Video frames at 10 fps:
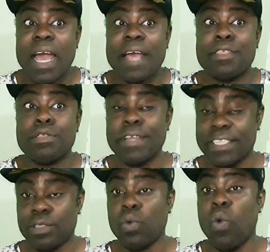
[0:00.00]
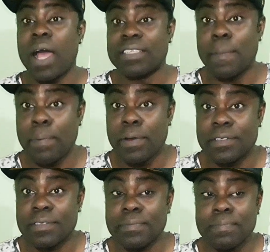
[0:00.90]
a threat towards a
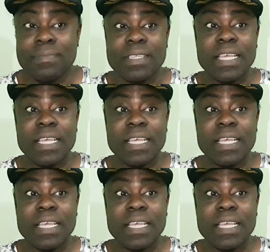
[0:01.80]
person